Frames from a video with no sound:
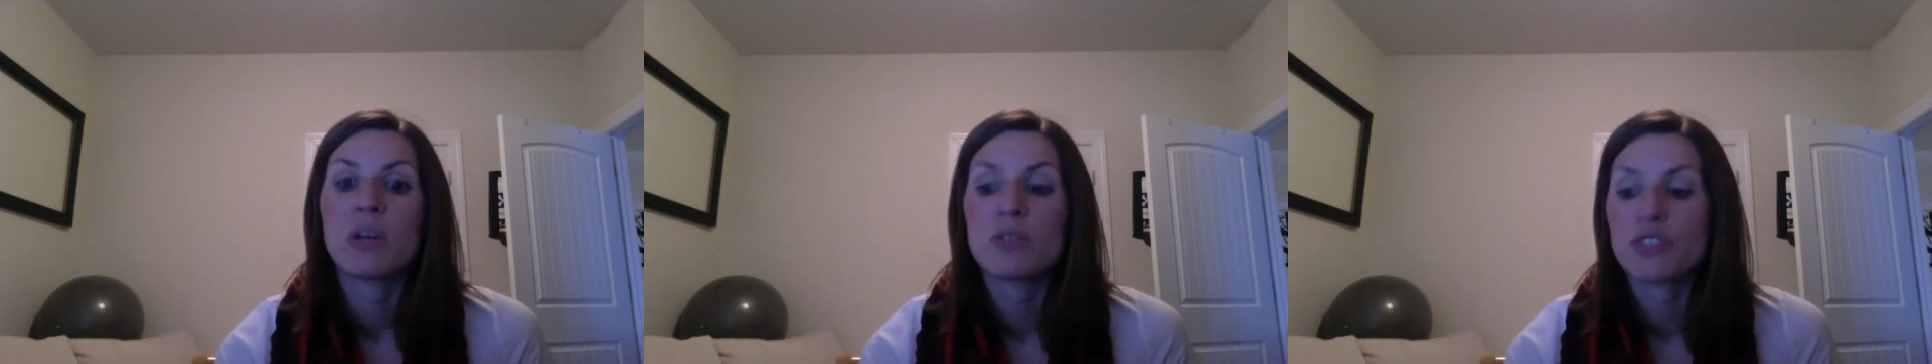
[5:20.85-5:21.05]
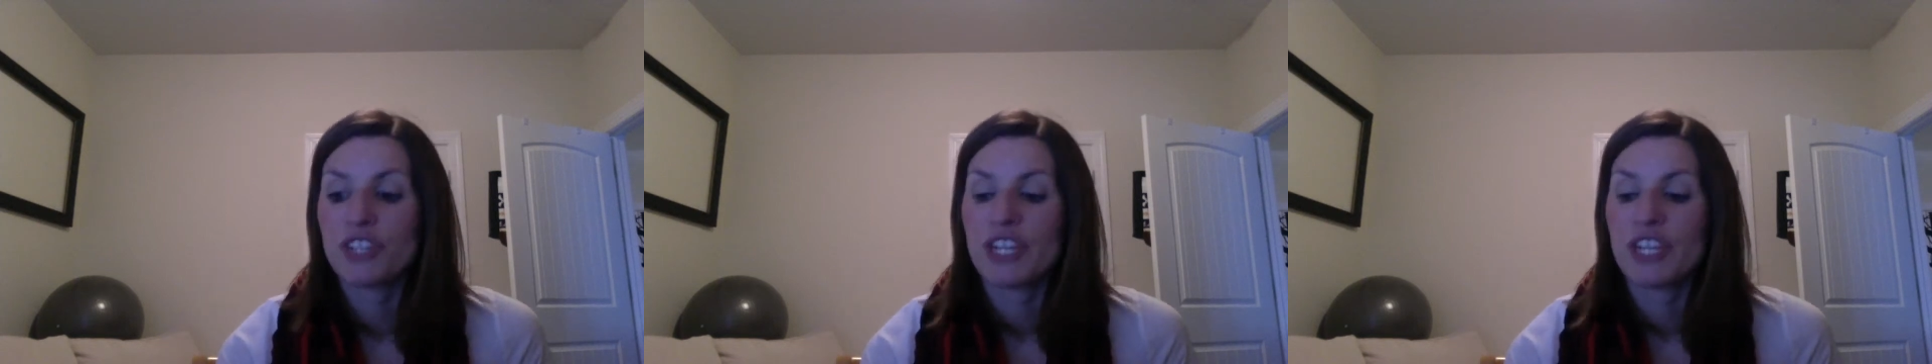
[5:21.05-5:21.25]

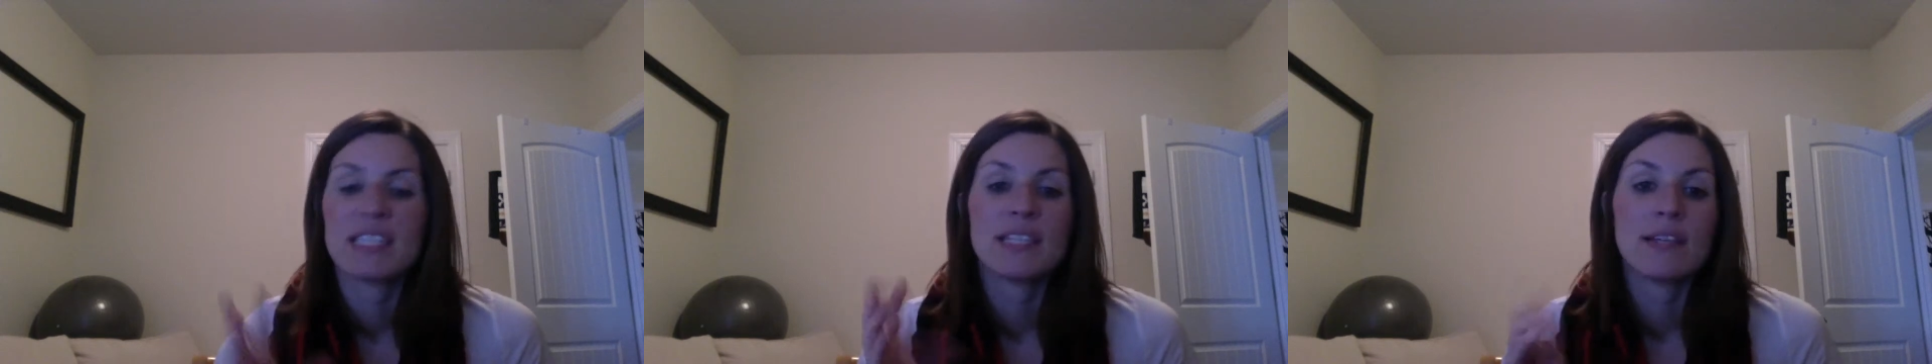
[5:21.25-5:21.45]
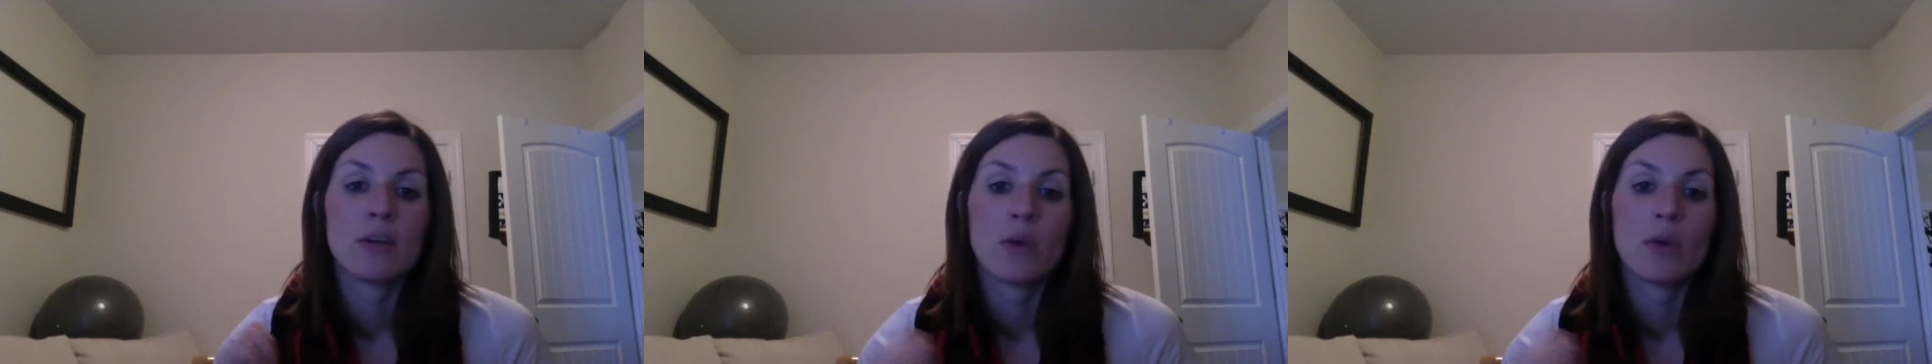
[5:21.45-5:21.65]
those are
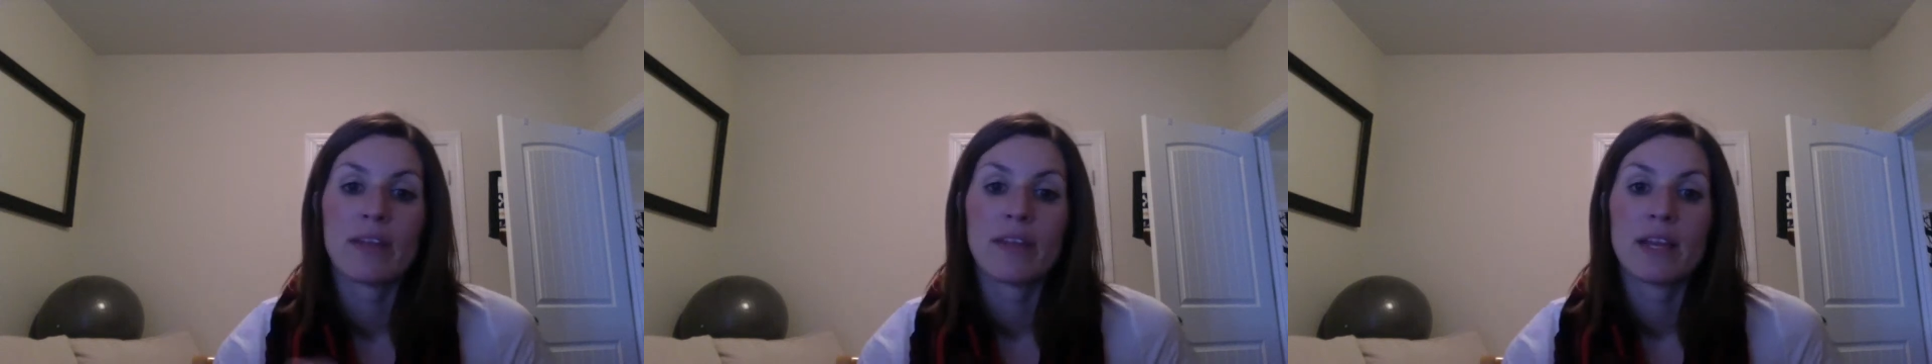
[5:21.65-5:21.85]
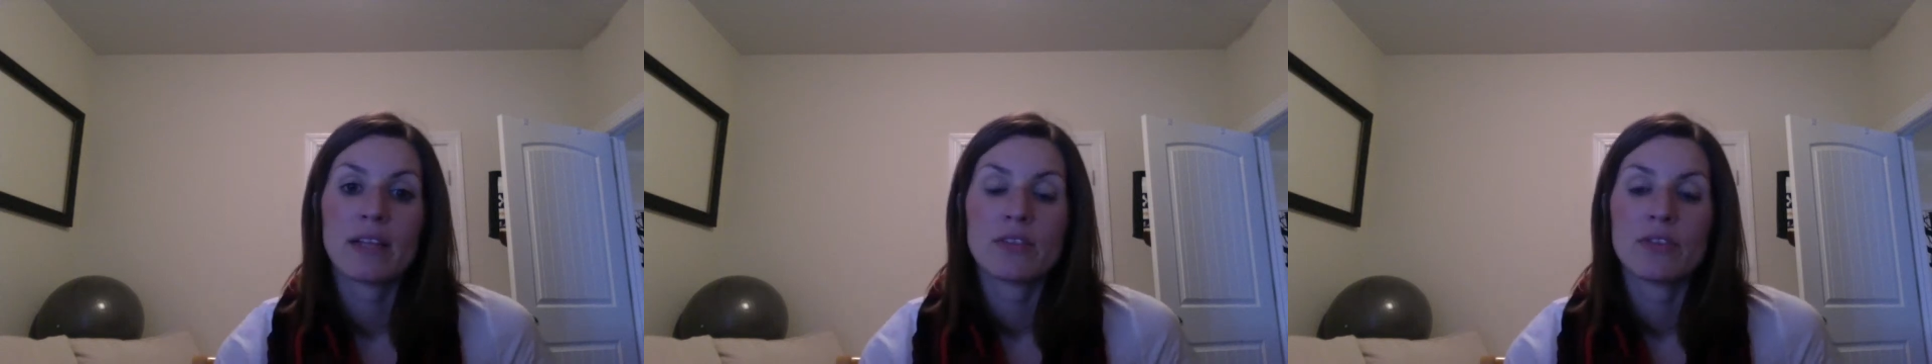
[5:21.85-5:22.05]
easy,
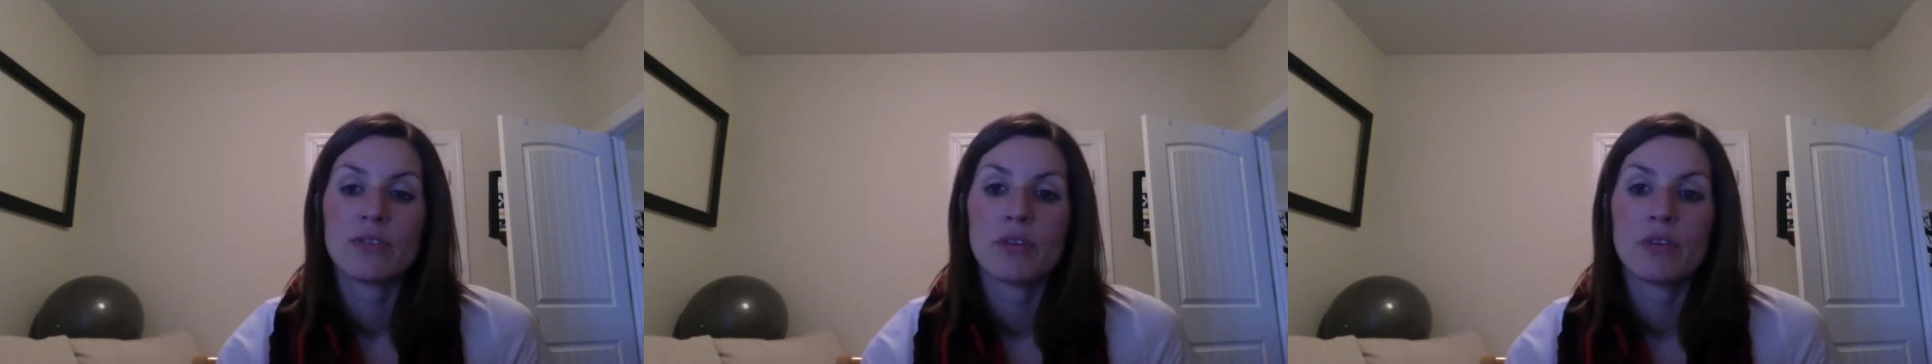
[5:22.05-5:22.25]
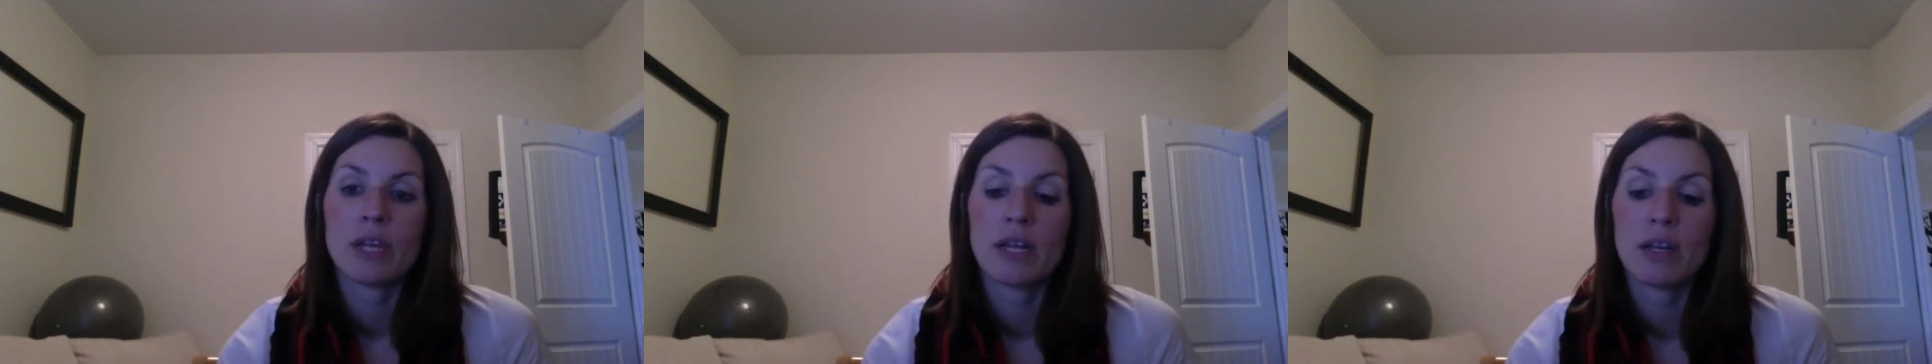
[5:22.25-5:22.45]
quick things
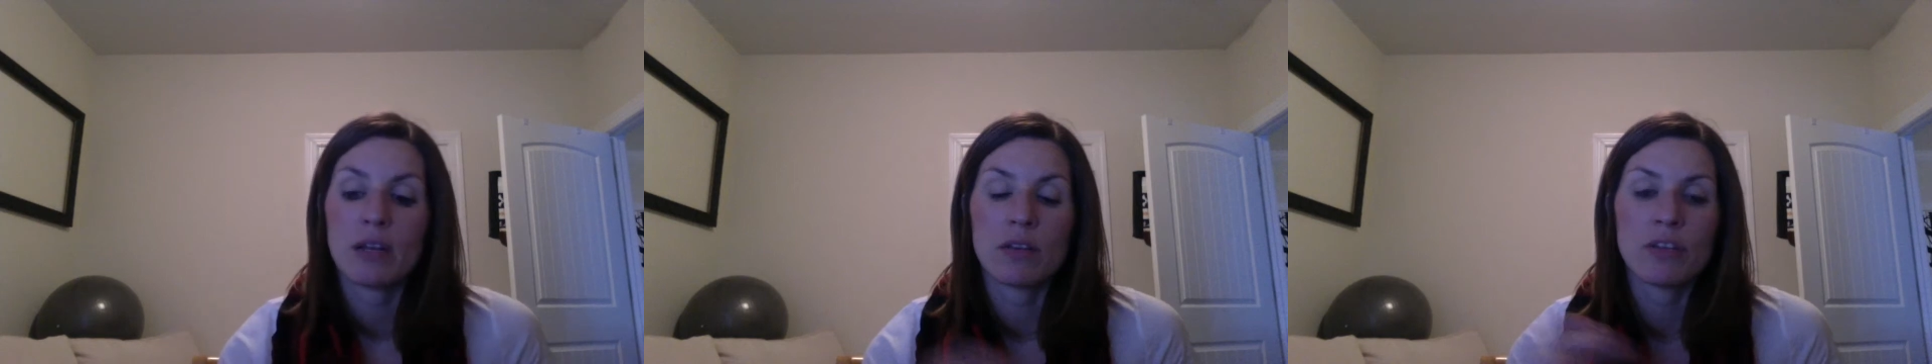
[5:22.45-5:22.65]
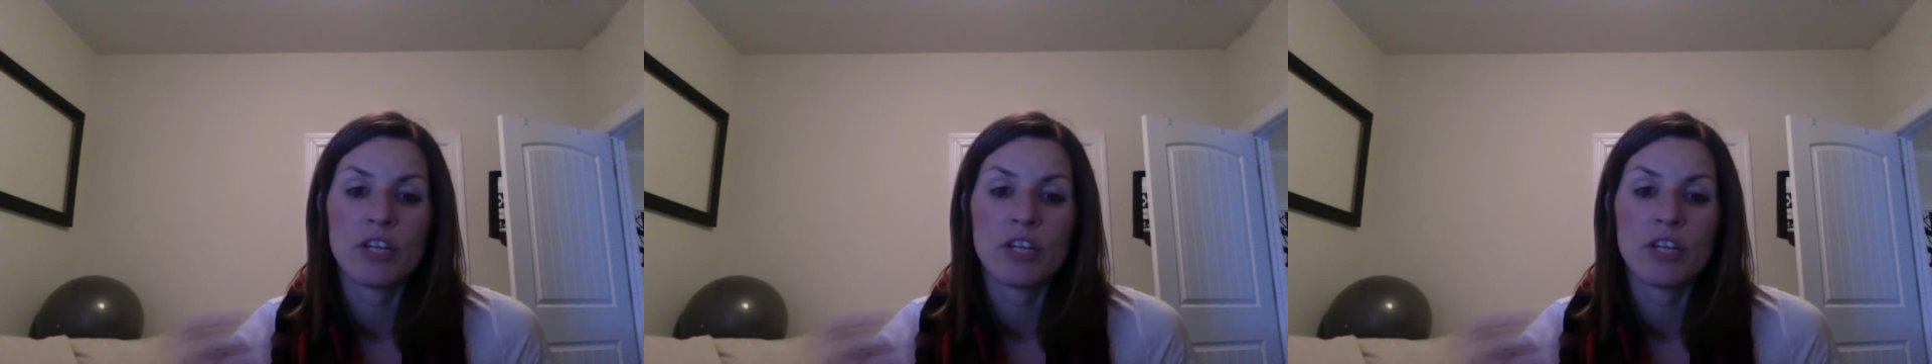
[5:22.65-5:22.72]
you can,